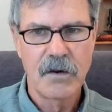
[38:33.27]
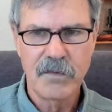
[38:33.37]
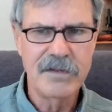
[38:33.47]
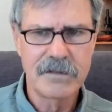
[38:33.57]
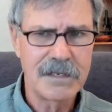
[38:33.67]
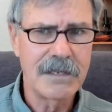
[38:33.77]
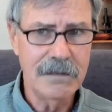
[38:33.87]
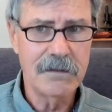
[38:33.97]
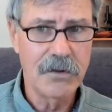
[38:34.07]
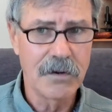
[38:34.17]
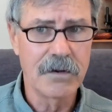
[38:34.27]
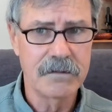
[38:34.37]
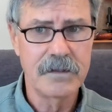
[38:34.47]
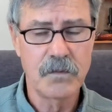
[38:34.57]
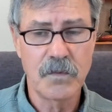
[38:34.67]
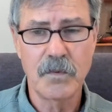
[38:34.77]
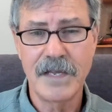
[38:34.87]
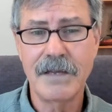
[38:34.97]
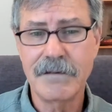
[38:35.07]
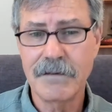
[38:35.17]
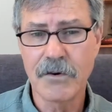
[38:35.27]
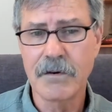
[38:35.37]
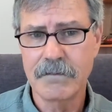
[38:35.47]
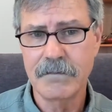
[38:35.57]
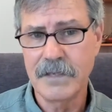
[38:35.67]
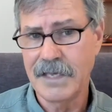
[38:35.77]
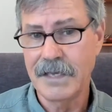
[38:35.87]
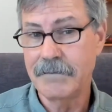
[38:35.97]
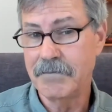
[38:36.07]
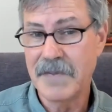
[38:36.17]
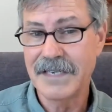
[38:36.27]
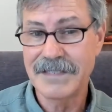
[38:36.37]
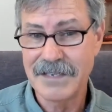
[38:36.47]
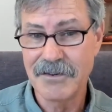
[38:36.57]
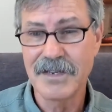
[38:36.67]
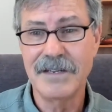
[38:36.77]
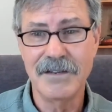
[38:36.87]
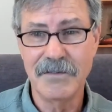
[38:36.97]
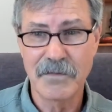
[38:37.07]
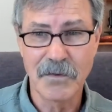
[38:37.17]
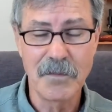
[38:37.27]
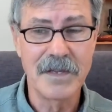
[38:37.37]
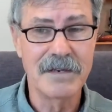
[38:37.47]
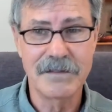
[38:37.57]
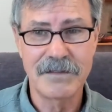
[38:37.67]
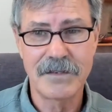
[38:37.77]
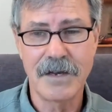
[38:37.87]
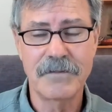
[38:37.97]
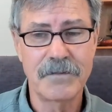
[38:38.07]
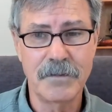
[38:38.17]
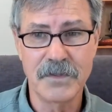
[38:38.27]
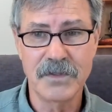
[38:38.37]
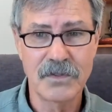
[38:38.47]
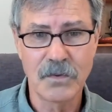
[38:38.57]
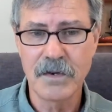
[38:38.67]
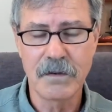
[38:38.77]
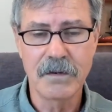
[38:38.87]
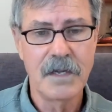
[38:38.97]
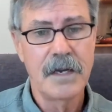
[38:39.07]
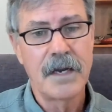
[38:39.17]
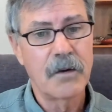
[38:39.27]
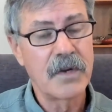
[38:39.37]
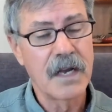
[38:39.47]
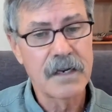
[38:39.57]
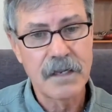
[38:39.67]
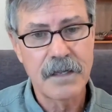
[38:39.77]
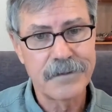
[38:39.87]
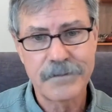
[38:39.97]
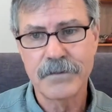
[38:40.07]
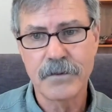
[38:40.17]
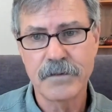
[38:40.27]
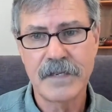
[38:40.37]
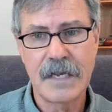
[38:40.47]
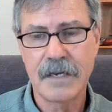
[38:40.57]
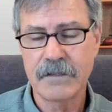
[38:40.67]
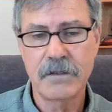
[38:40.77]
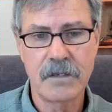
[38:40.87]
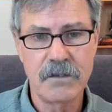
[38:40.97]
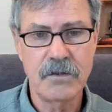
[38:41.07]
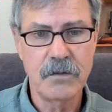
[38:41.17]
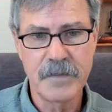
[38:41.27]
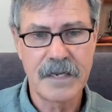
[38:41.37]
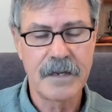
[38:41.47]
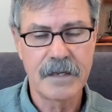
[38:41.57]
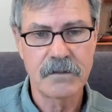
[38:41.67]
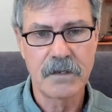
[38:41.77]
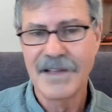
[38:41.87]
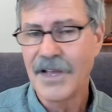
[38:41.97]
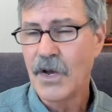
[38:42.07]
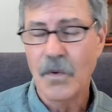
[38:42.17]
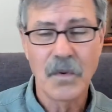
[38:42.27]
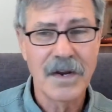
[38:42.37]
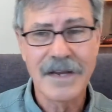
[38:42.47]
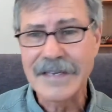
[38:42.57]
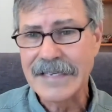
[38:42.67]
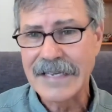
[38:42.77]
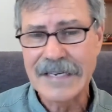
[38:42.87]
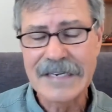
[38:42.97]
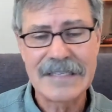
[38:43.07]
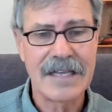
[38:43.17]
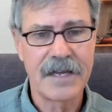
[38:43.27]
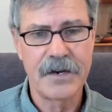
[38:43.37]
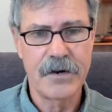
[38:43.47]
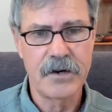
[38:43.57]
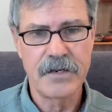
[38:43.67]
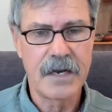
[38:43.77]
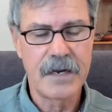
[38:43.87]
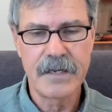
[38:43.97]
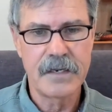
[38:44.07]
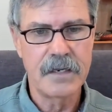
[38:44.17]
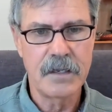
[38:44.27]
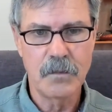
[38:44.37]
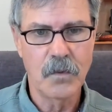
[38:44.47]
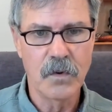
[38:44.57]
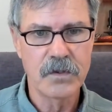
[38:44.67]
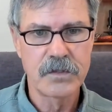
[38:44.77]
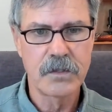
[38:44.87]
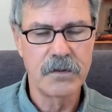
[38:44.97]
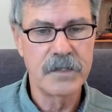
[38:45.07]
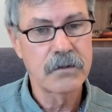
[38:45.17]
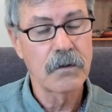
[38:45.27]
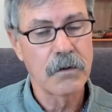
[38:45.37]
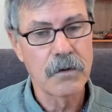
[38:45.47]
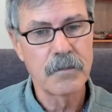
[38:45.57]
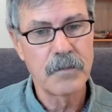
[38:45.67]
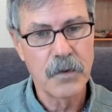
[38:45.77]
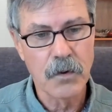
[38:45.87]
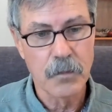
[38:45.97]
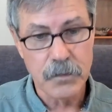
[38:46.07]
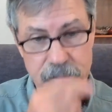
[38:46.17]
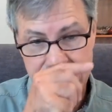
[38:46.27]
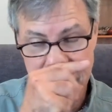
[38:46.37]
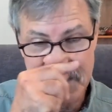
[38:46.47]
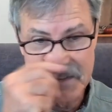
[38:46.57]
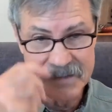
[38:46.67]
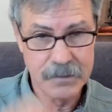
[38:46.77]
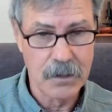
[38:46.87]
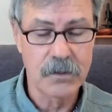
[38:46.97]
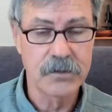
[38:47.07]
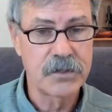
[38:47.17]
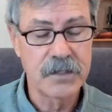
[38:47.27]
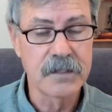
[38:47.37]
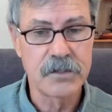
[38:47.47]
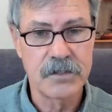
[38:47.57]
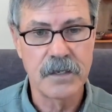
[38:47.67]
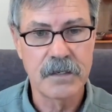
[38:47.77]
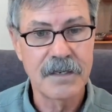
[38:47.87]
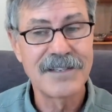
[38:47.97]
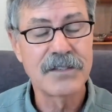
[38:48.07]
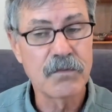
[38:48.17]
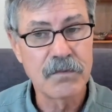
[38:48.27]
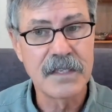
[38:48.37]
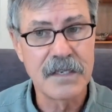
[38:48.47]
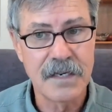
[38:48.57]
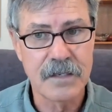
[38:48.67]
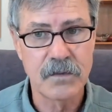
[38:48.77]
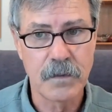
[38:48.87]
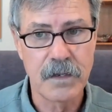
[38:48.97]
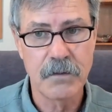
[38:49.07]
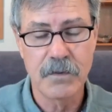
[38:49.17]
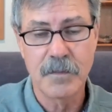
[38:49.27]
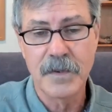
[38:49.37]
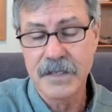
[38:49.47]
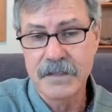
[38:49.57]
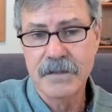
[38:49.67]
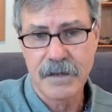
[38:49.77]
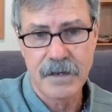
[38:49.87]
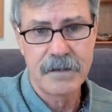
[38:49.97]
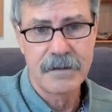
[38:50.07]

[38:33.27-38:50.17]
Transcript: we used to eat dirt. And when we ate dirt, we ate bacteria and fermented stuff from the soil. We got a lot of fulvic acid and humic acid. We're not getting that in our diet anymore. So, this herb, herbal substance called shilajit is a really nice way to replace that.